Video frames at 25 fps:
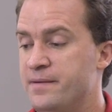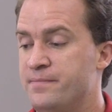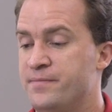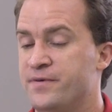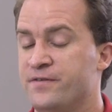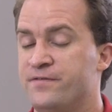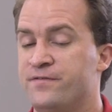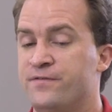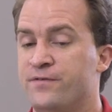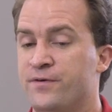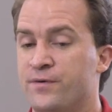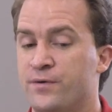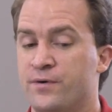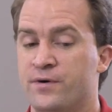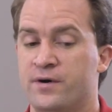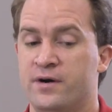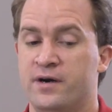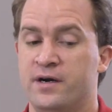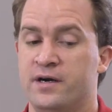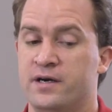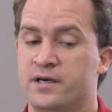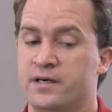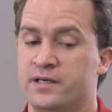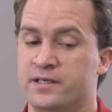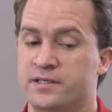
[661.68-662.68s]

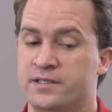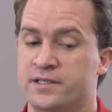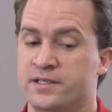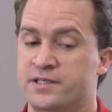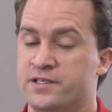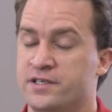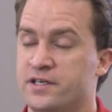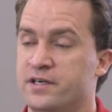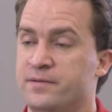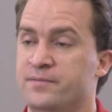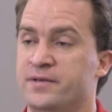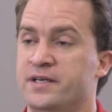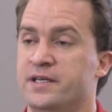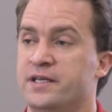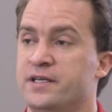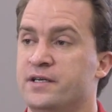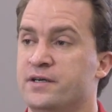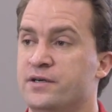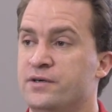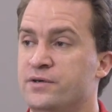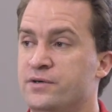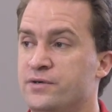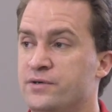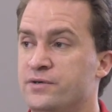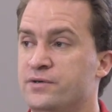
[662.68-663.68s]
before determining
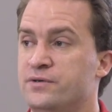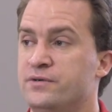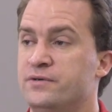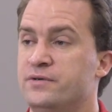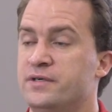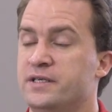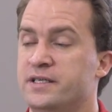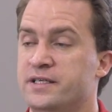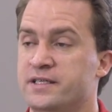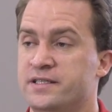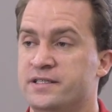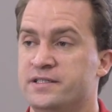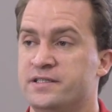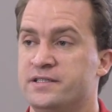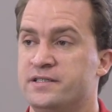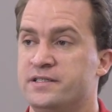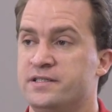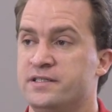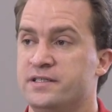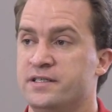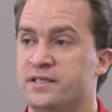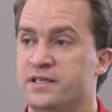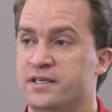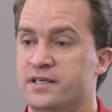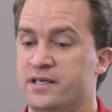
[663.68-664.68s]
who
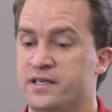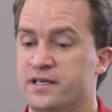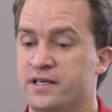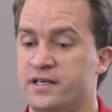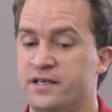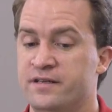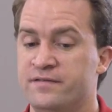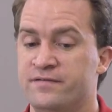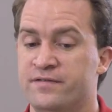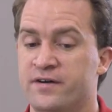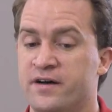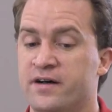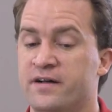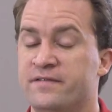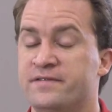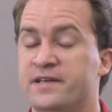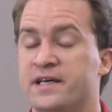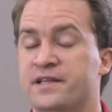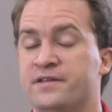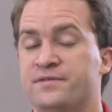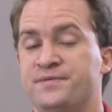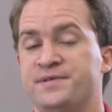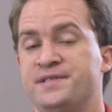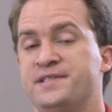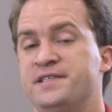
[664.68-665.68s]
is involved
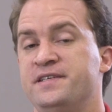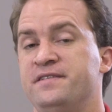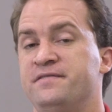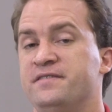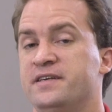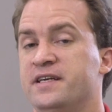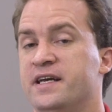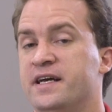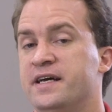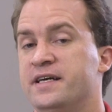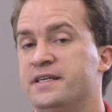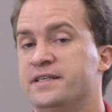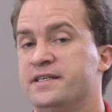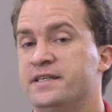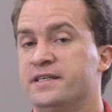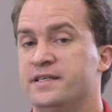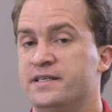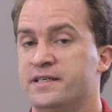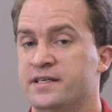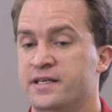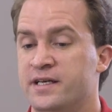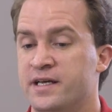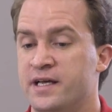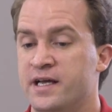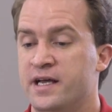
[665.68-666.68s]
on the receiving end.
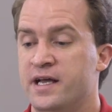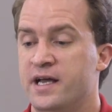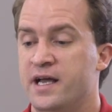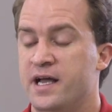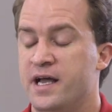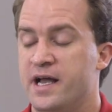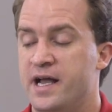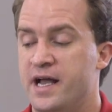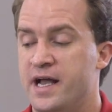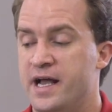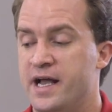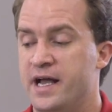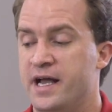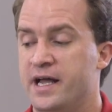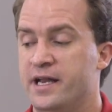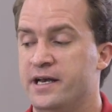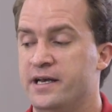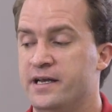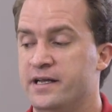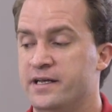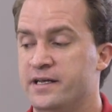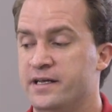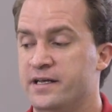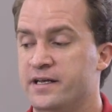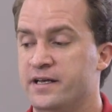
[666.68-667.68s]

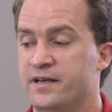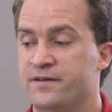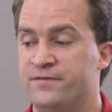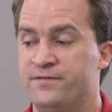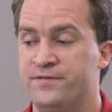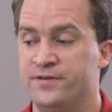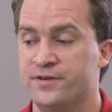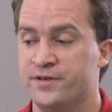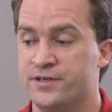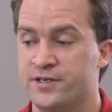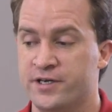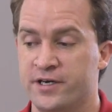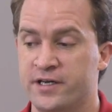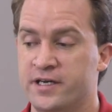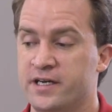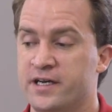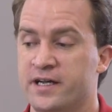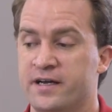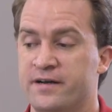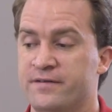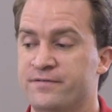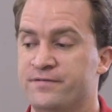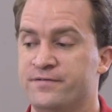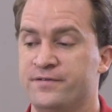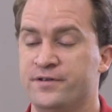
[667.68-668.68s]
And if you're good
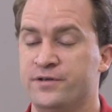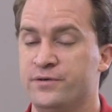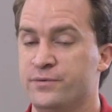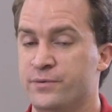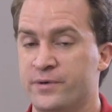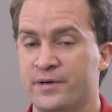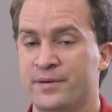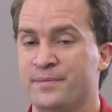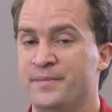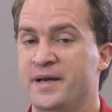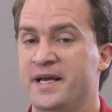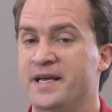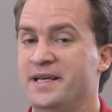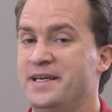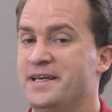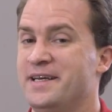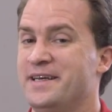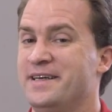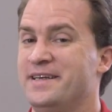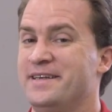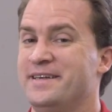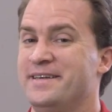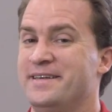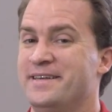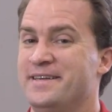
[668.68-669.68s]
enough, you will make
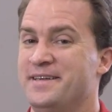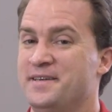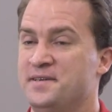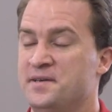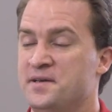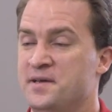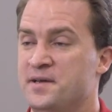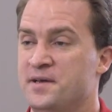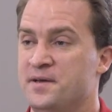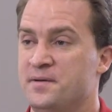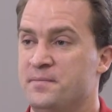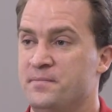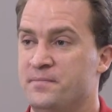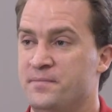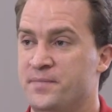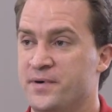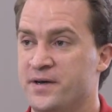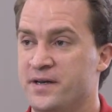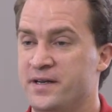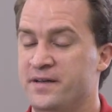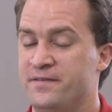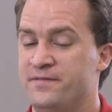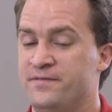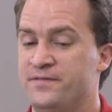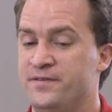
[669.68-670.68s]
it,
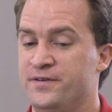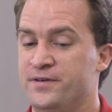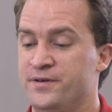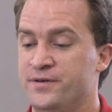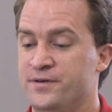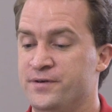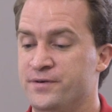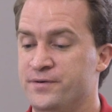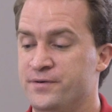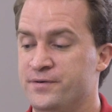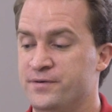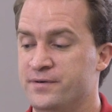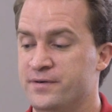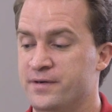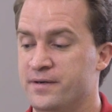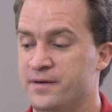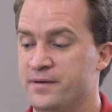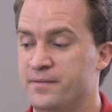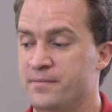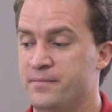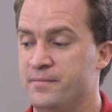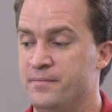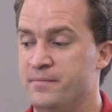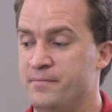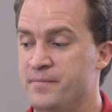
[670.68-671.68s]
but if you
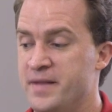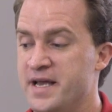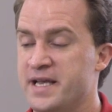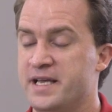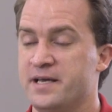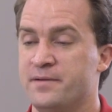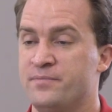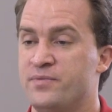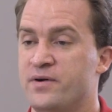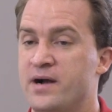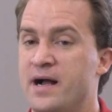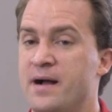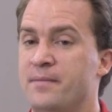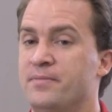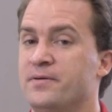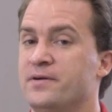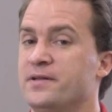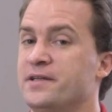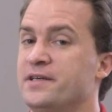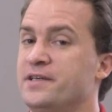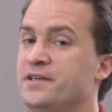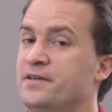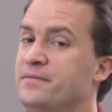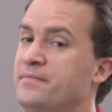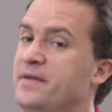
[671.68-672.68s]
make it
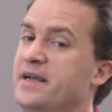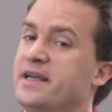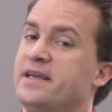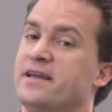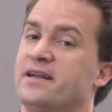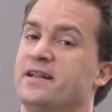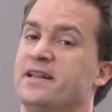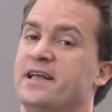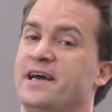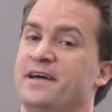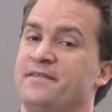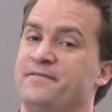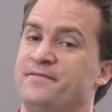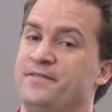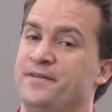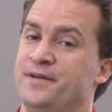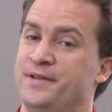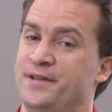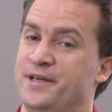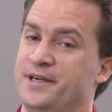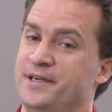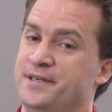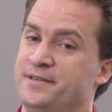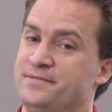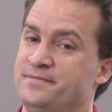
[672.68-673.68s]
properly, you'll make it a lot
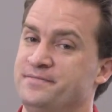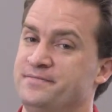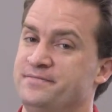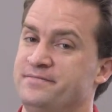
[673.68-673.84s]
further.